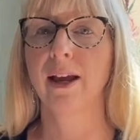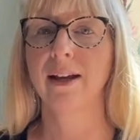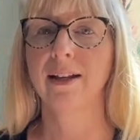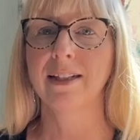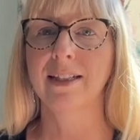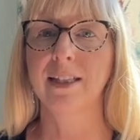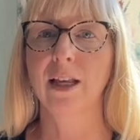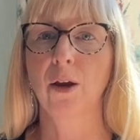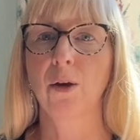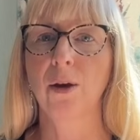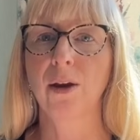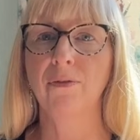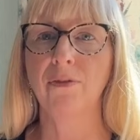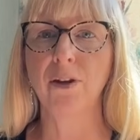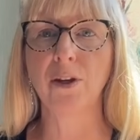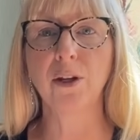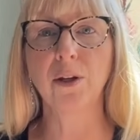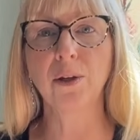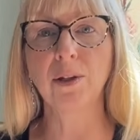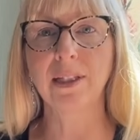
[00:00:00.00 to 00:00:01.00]
So if
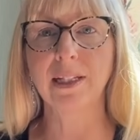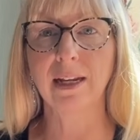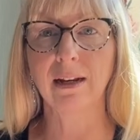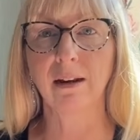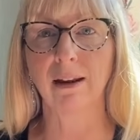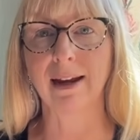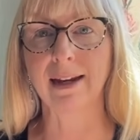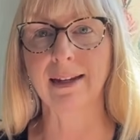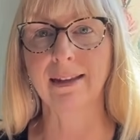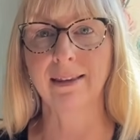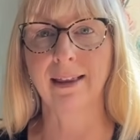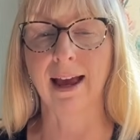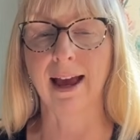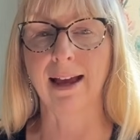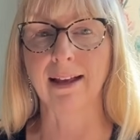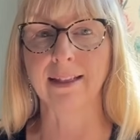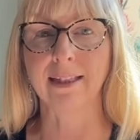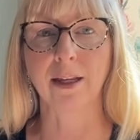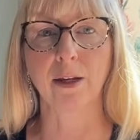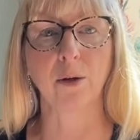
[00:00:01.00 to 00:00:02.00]
you used it like
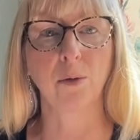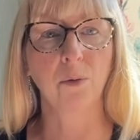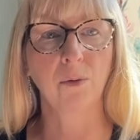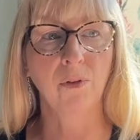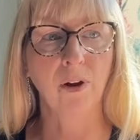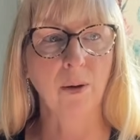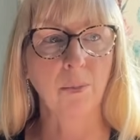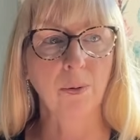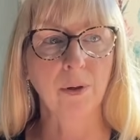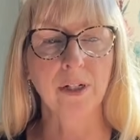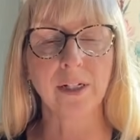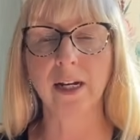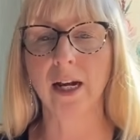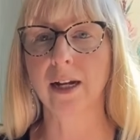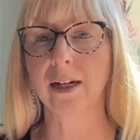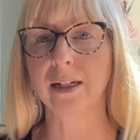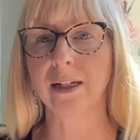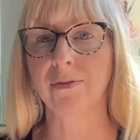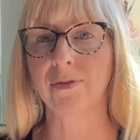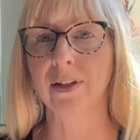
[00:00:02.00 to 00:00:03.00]
that, so you were very productive